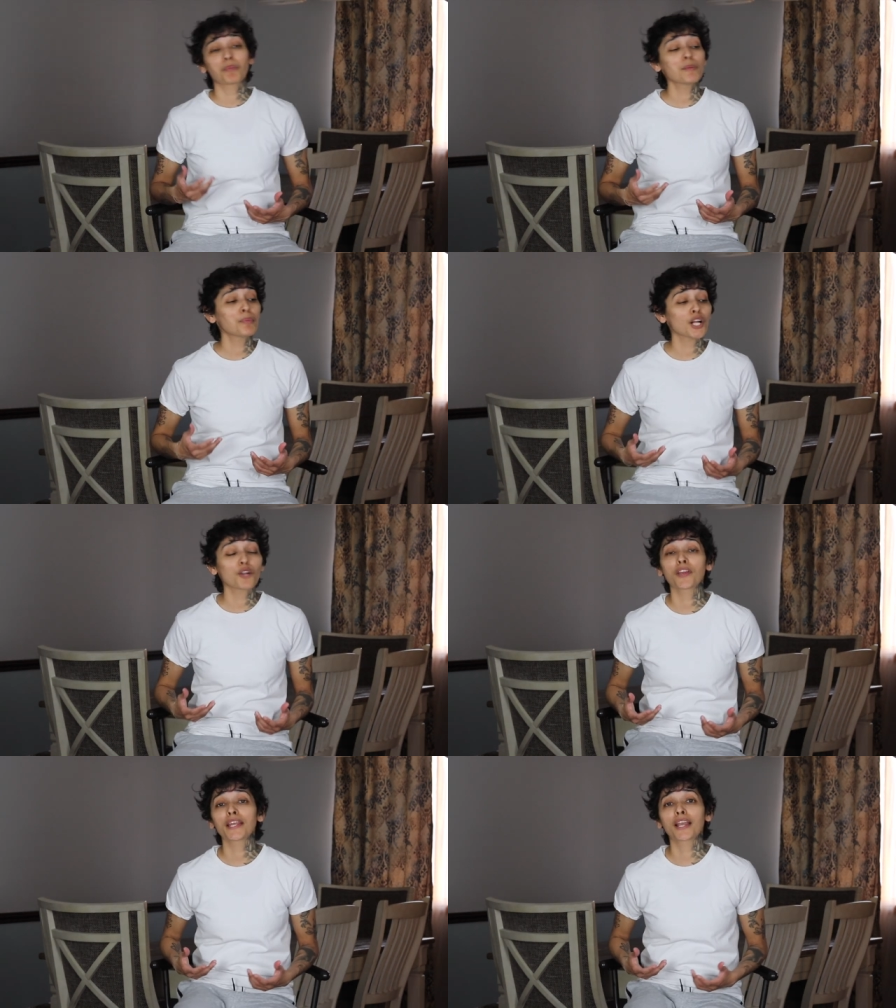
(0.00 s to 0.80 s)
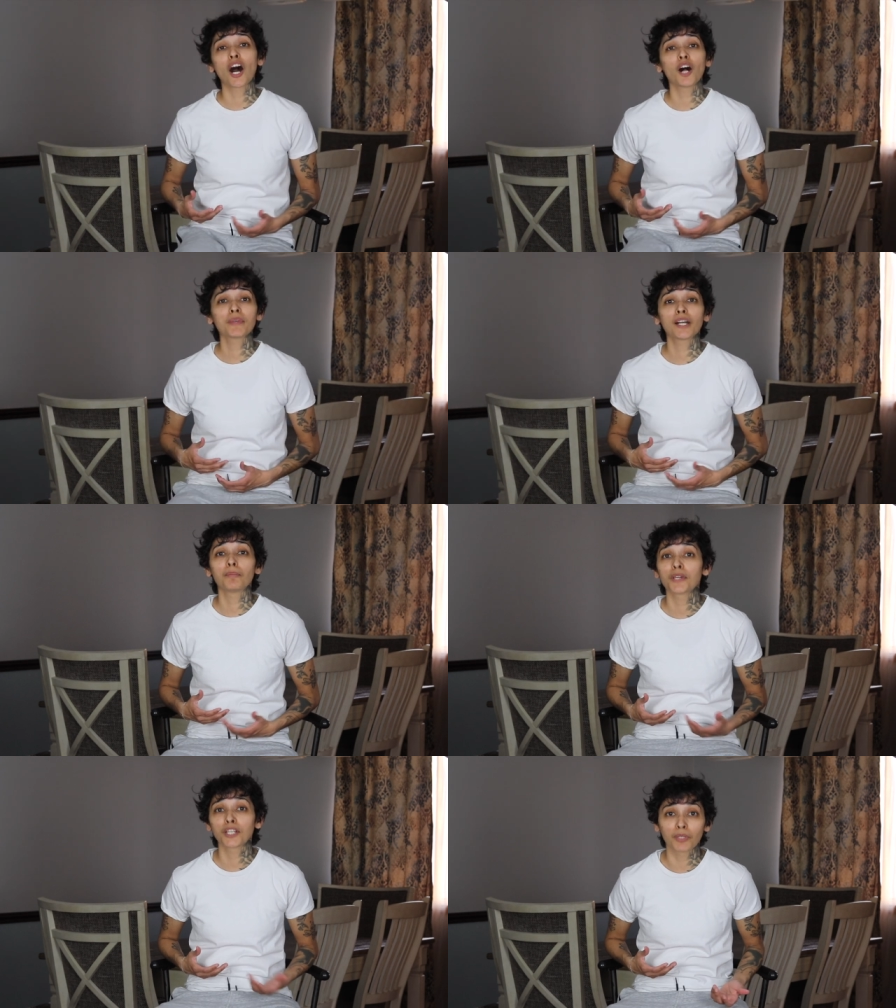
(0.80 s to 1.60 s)
people already call me a
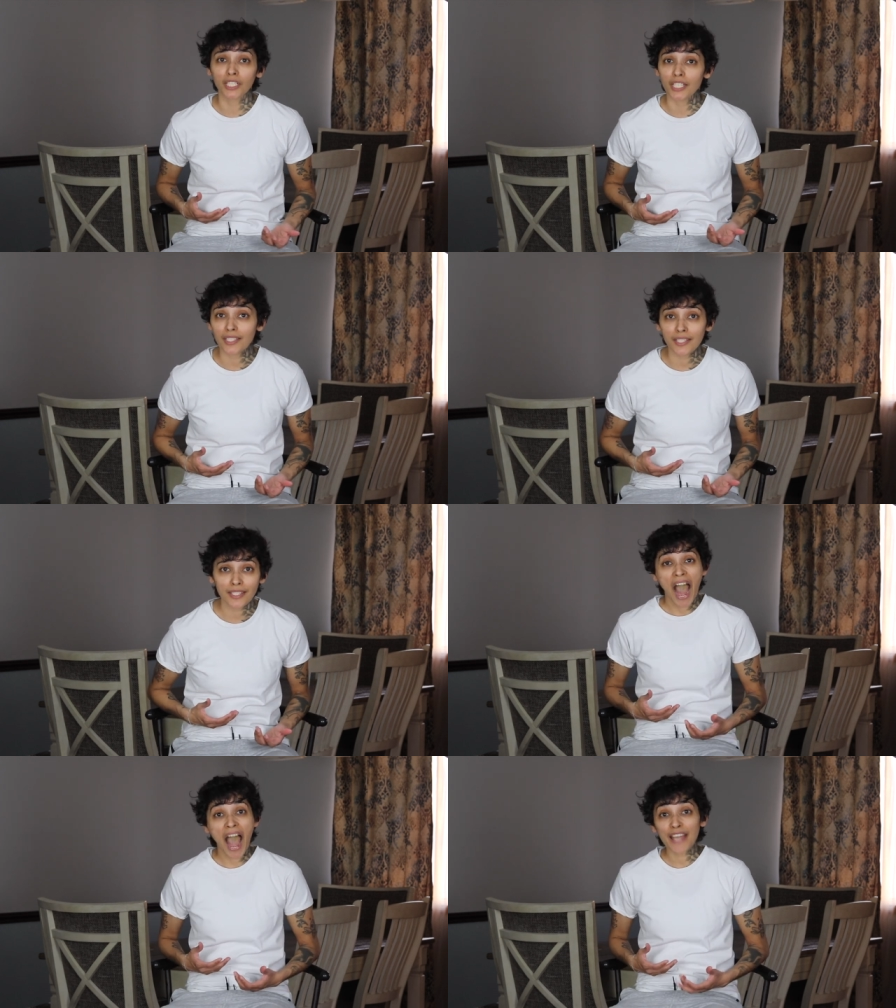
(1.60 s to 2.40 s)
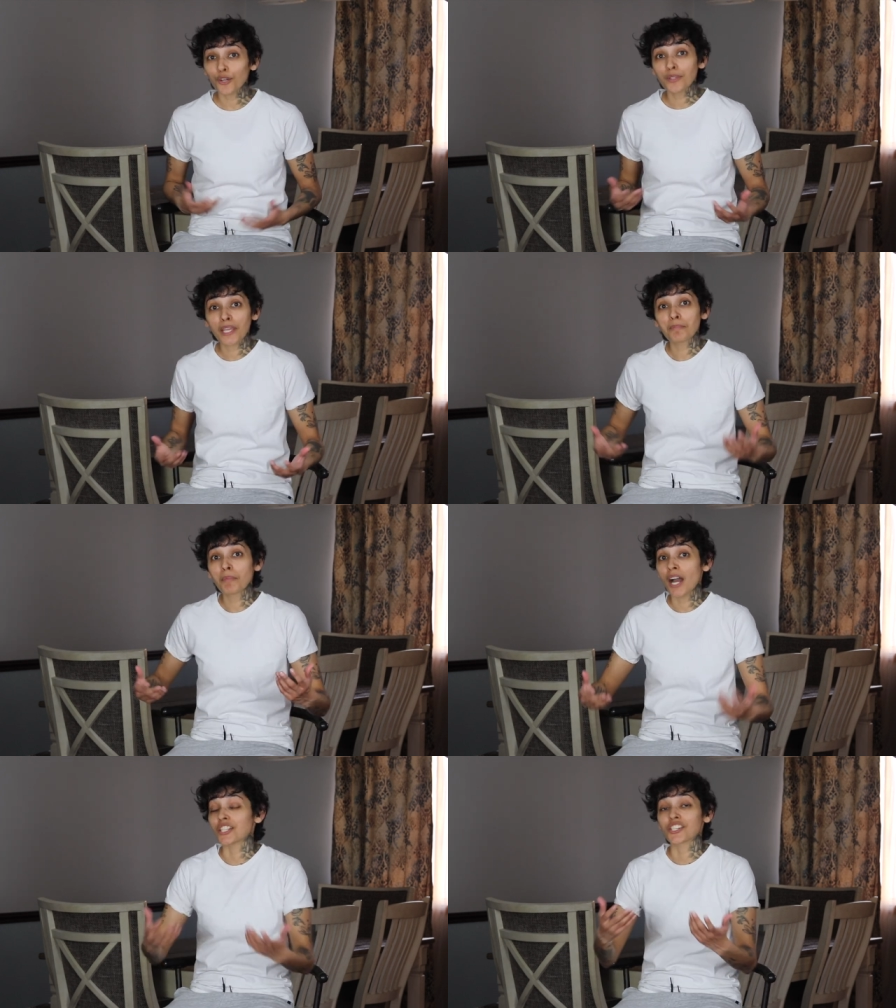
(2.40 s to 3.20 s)
minimalist. I don't need
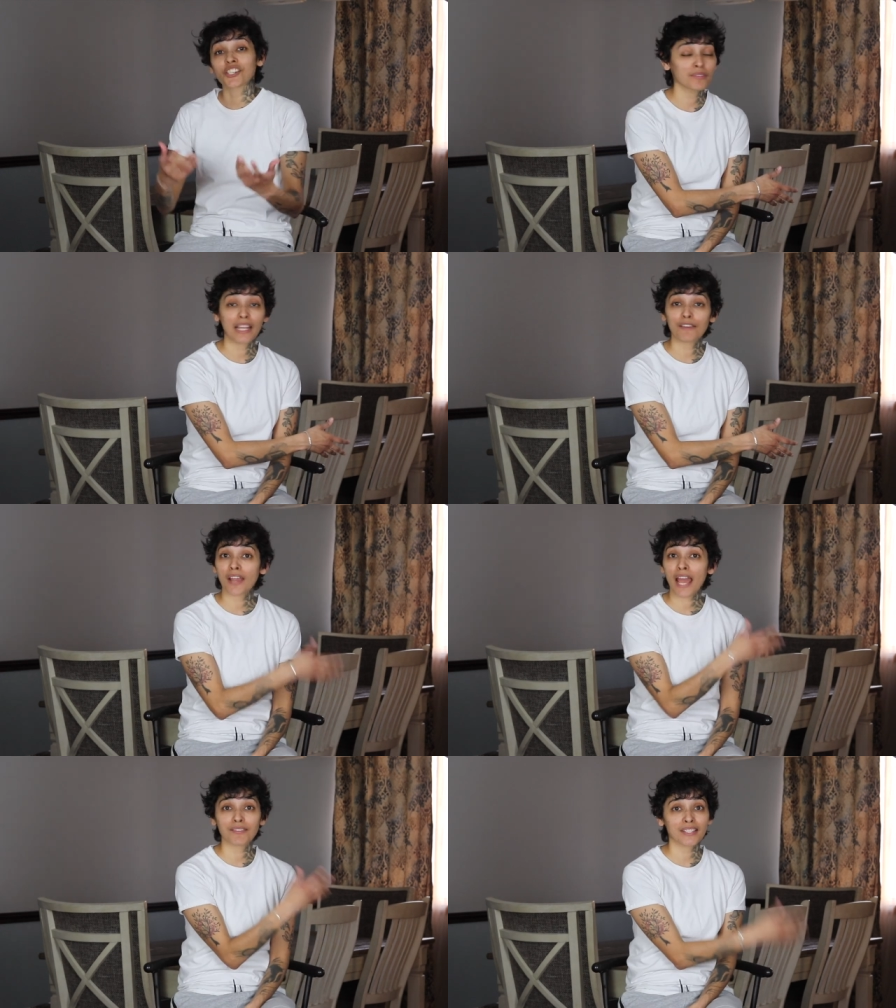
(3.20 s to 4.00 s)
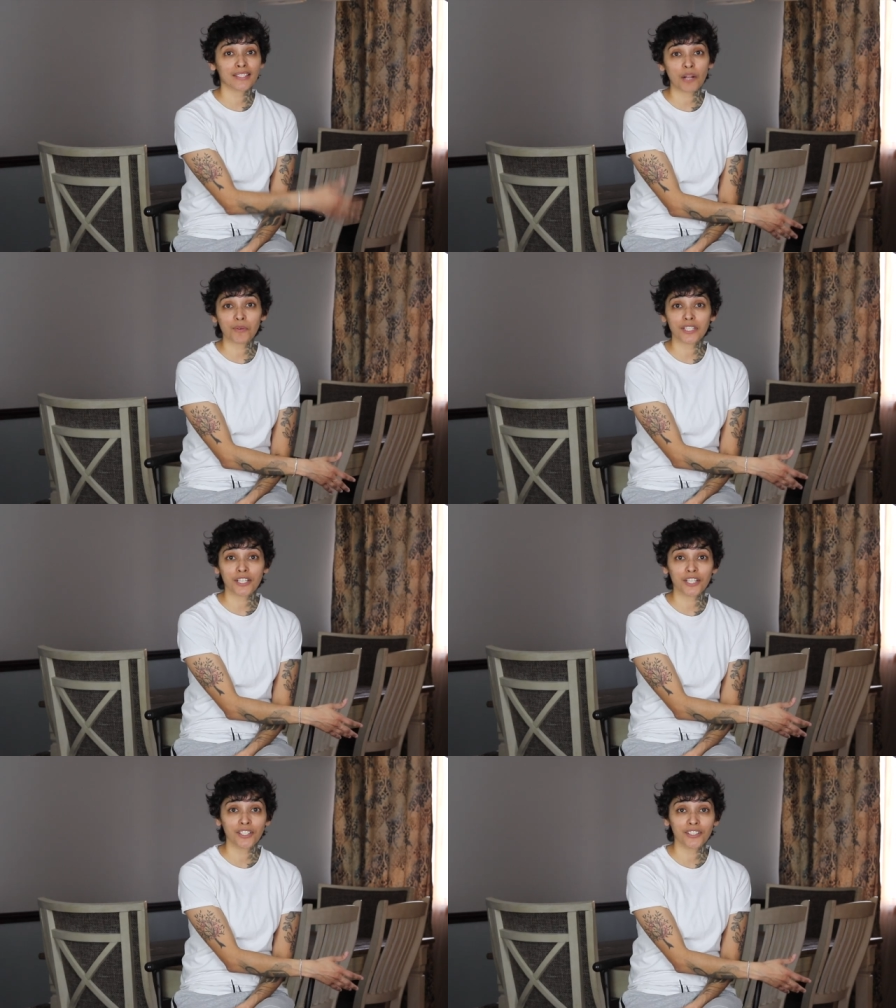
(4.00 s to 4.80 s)
much, never have since I was
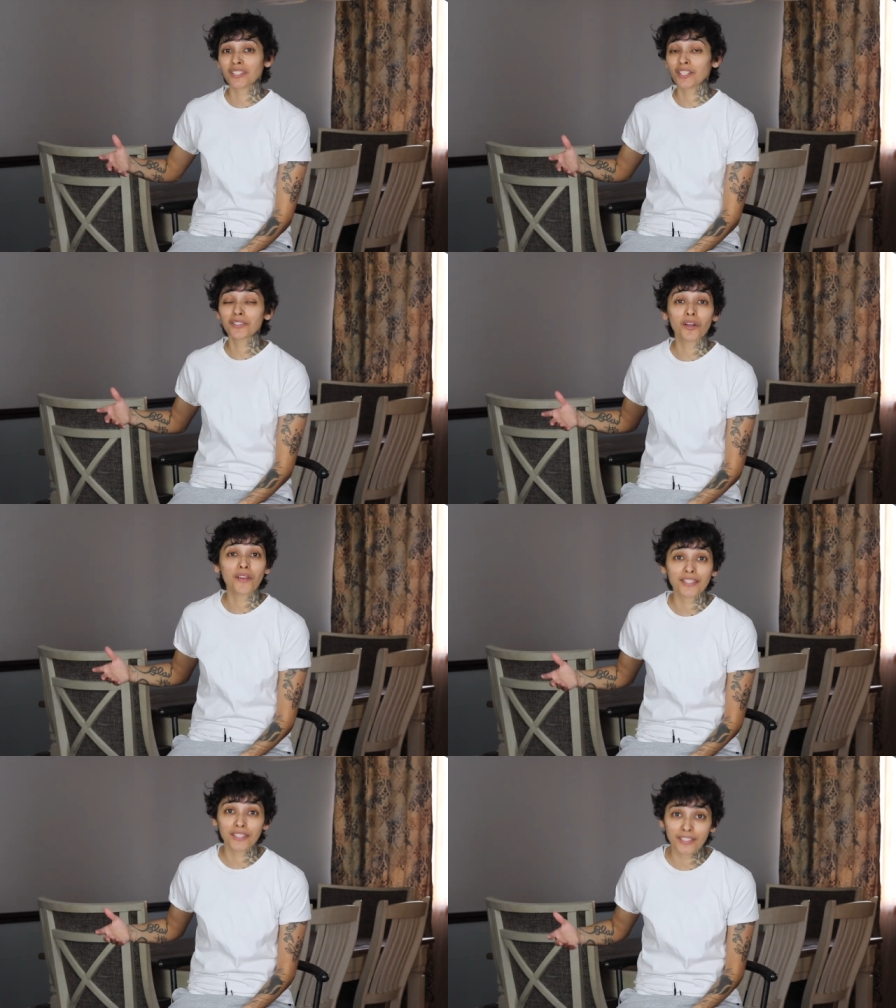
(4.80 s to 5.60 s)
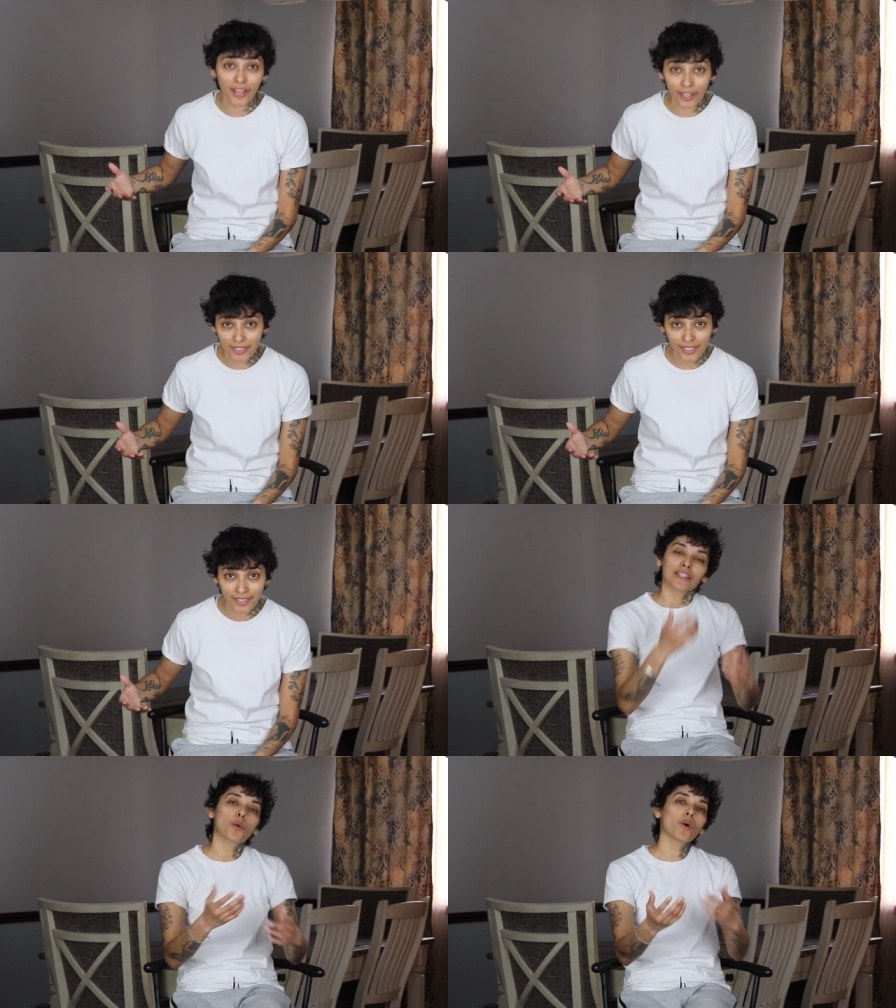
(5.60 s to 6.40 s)
little, still don't as an adult.
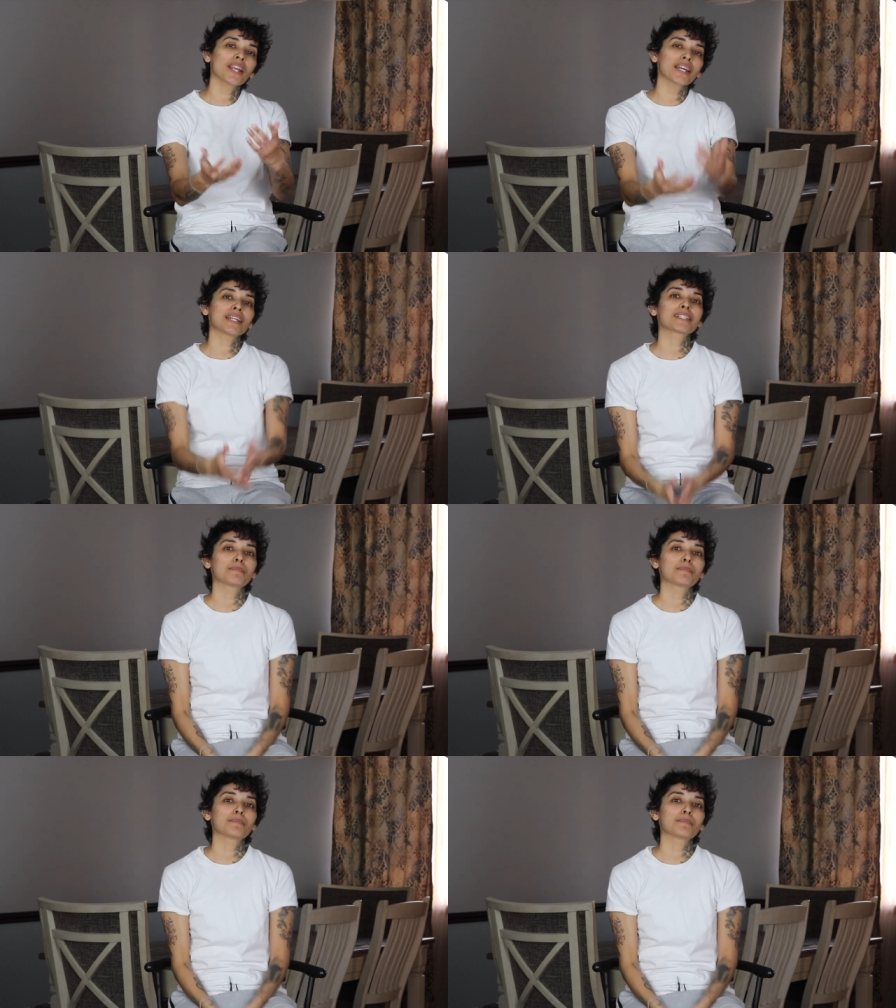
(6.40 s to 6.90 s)
Now what is